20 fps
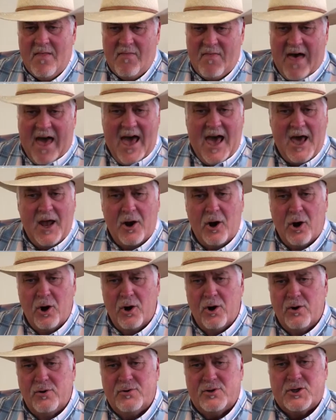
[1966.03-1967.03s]
That
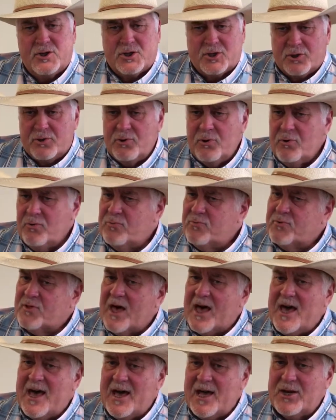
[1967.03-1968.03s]
earth suit
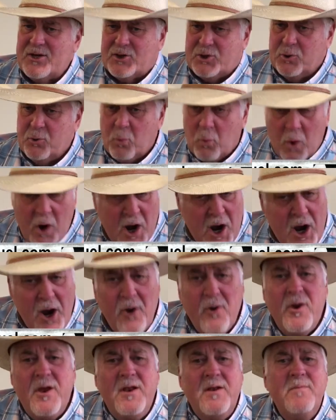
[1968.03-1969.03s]
that you're
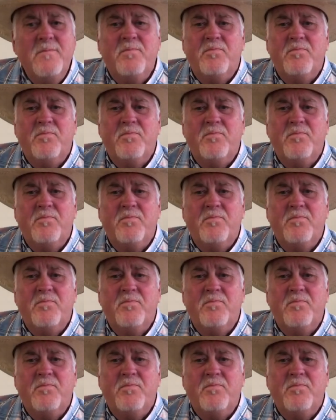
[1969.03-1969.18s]
wearing,